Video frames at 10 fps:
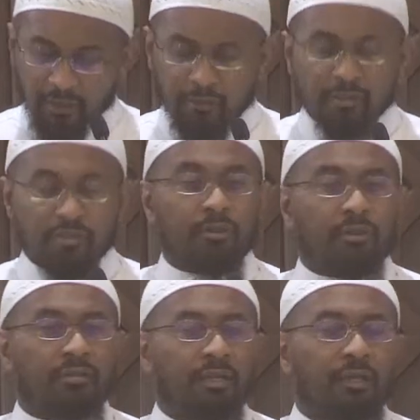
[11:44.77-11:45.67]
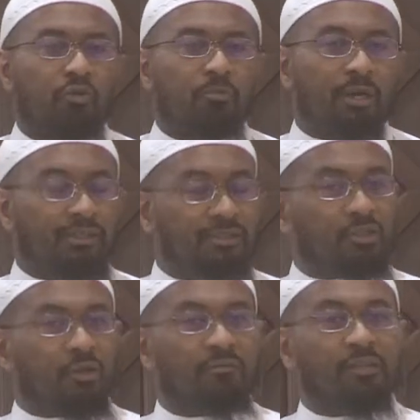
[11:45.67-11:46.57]
then the third thing, it reminds
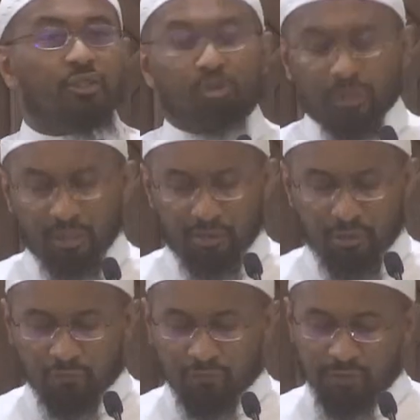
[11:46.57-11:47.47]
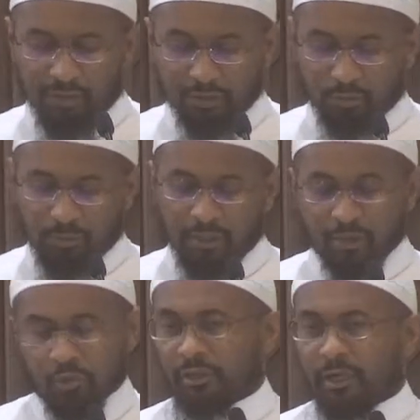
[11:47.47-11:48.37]
us of the strength of Allah
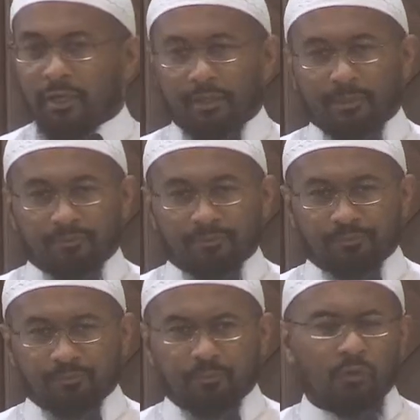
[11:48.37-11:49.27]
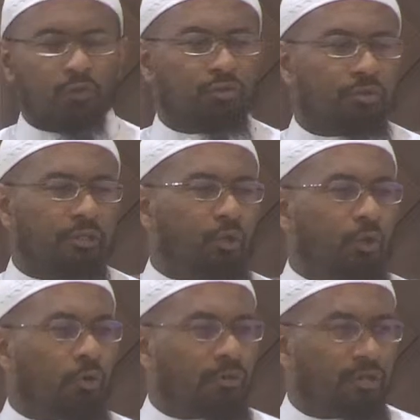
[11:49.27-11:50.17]
subhanahu wa ta'ala.
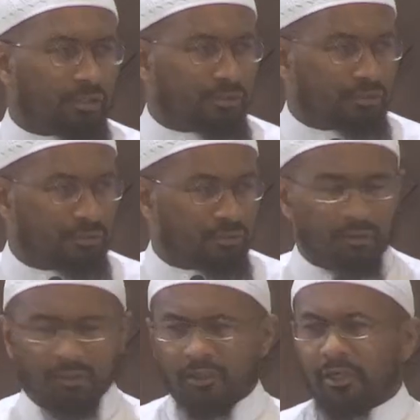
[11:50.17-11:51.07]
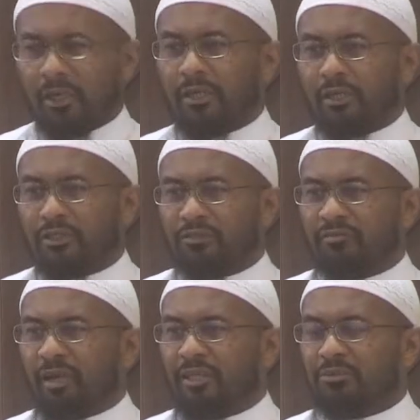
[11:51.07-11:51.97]
Tornado or not, it is
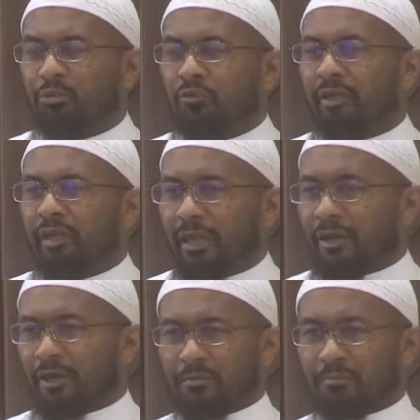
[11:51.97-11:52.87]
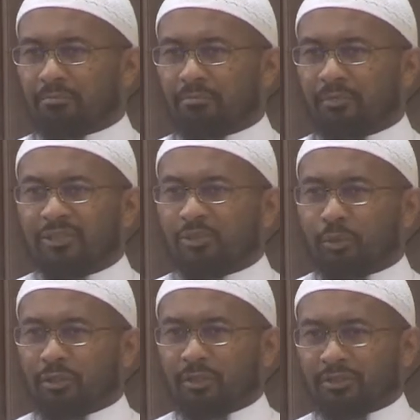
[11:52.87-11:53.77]
fast moving air. That's
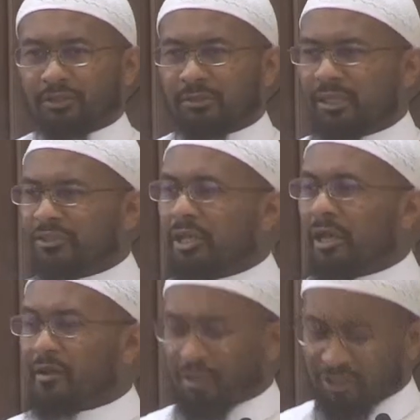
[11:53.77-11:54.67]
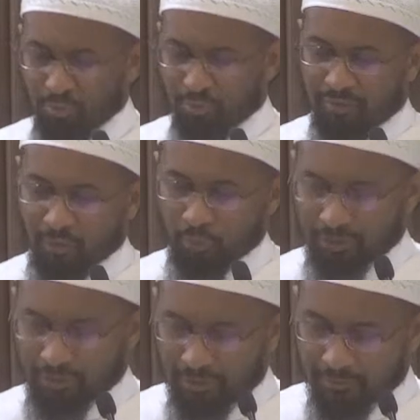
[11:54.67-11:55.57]
what it is. It's air that's moving
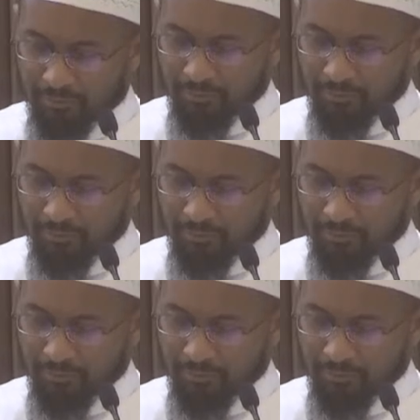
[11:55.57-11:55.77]
quickly.